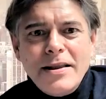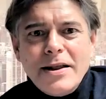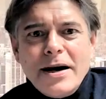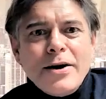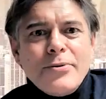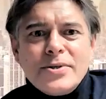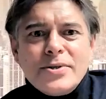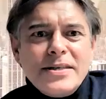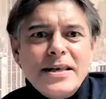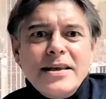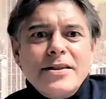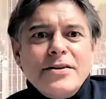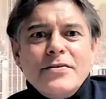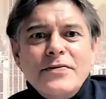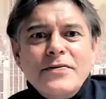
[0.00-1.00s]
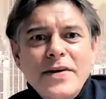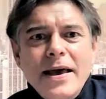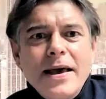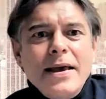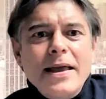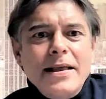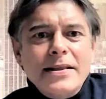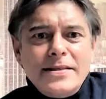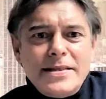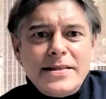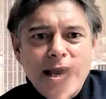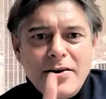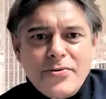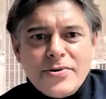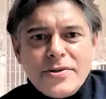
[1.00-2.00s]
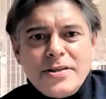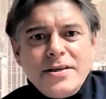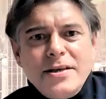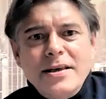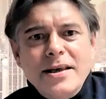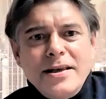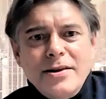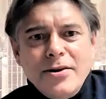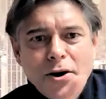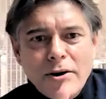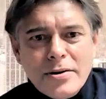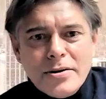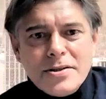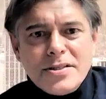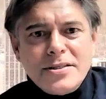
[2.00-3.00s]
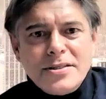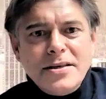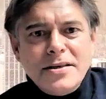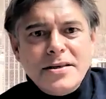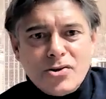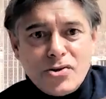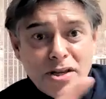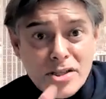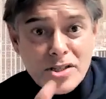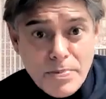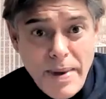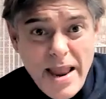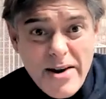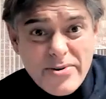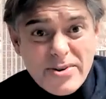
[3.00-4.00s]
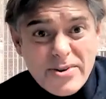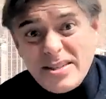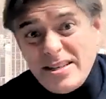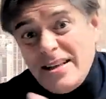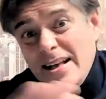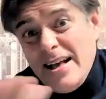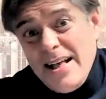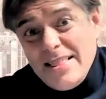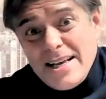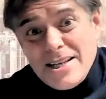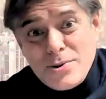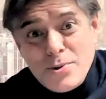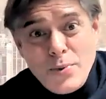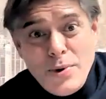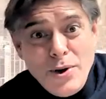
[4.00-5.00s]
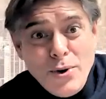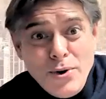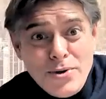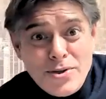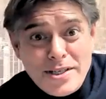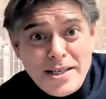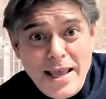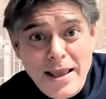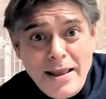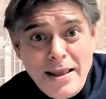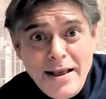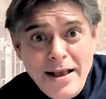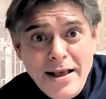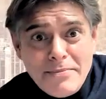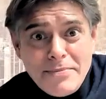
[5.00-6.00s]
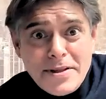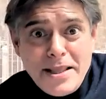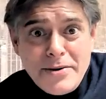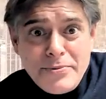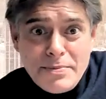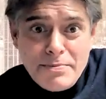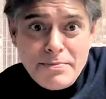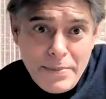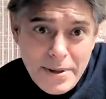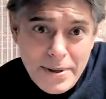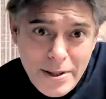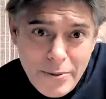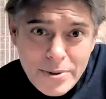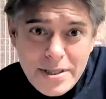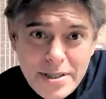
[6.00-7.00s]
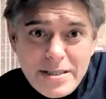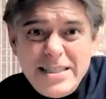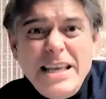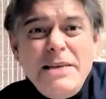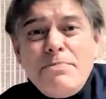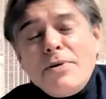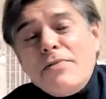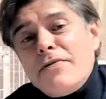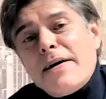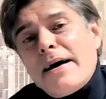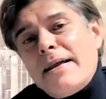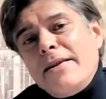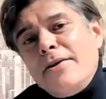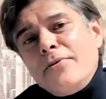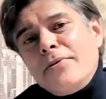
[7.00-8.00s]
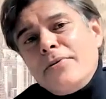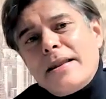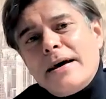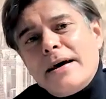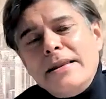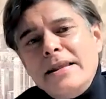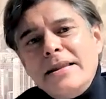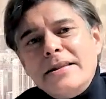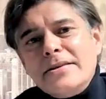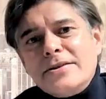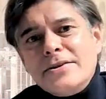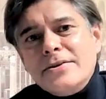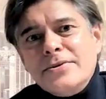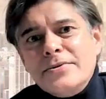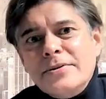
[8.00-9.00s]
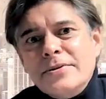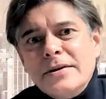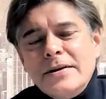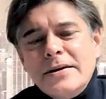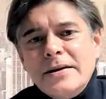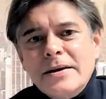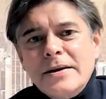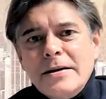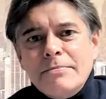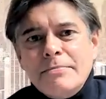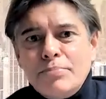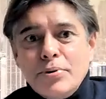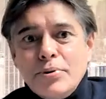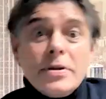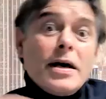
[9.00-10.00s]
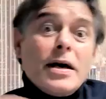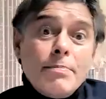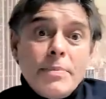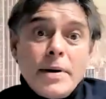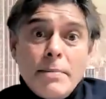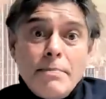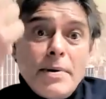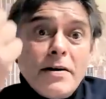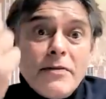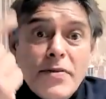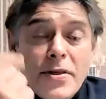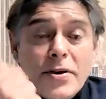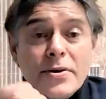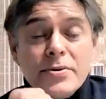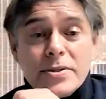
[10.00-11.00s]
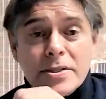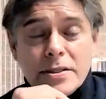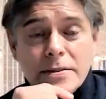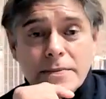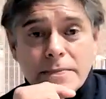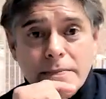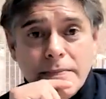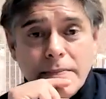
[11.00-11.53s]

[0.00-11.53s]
I was thinking of, integrity and honesty and transparency. That's what we all say. But there was a deeper value that I needed to put up above those.